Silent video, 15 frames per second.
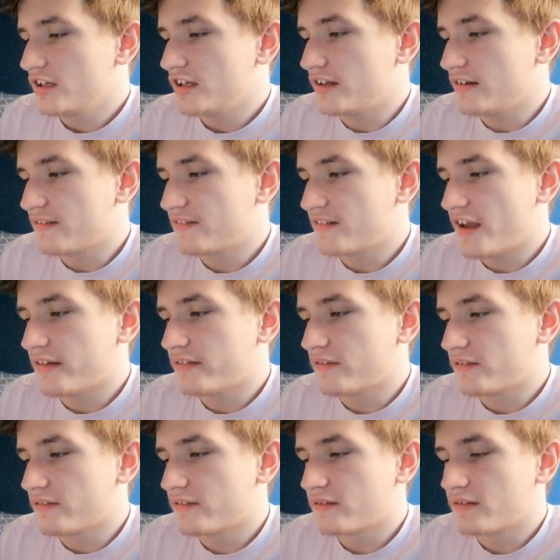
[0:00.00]
it
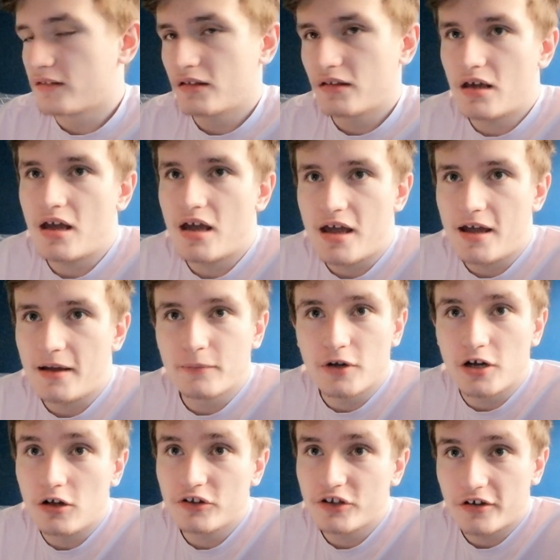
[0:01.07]
sent
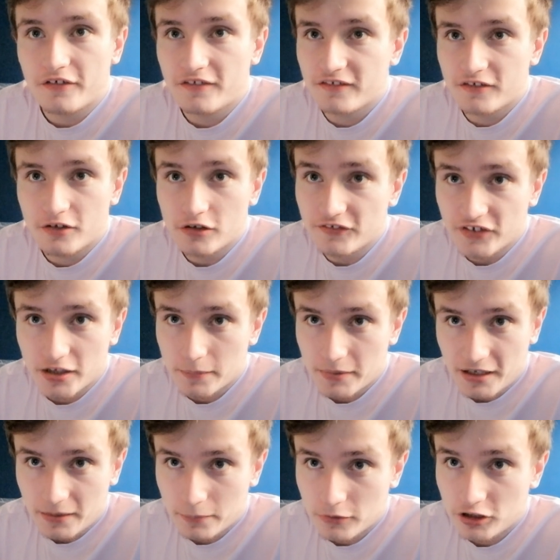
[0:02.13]
all those silver
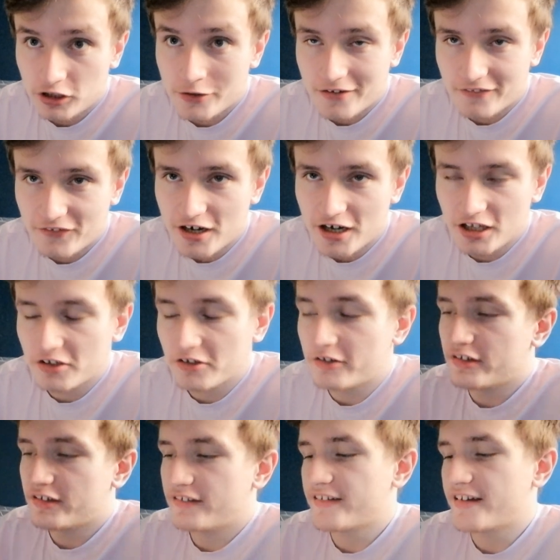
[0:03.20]
people who I followed
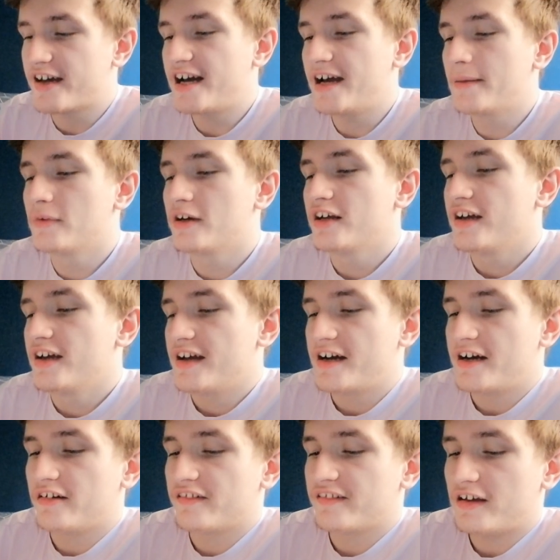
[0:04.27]
at the time.
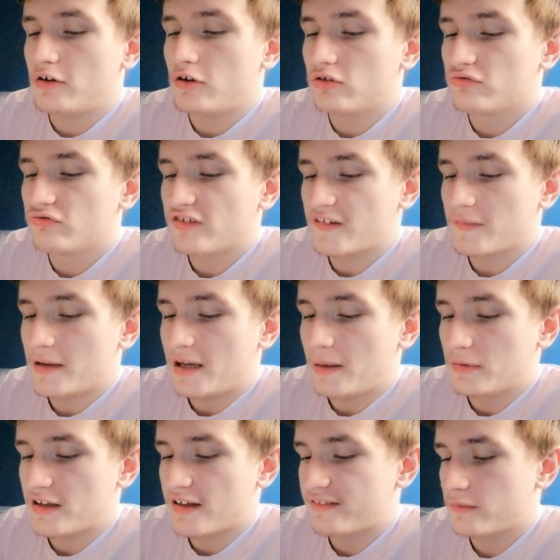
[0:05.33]
I was like hundreds of
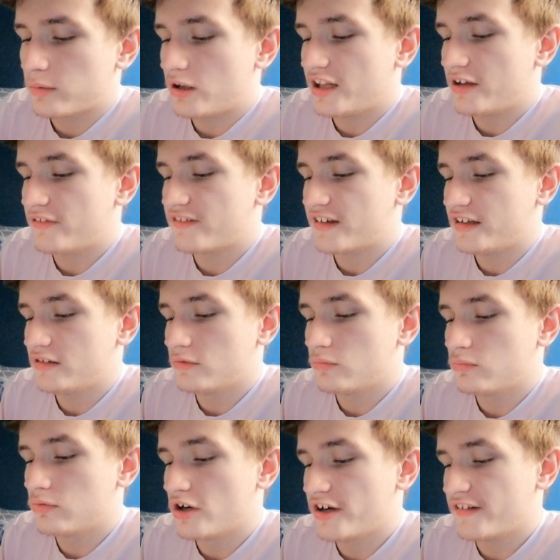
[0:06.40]
people as well. It was like the
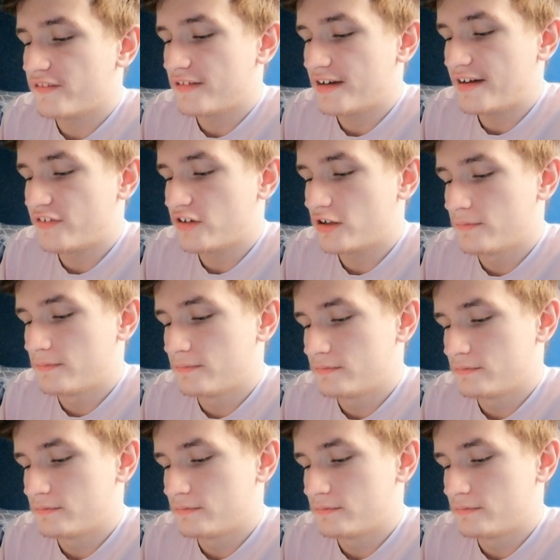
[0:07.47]
worst thing ever.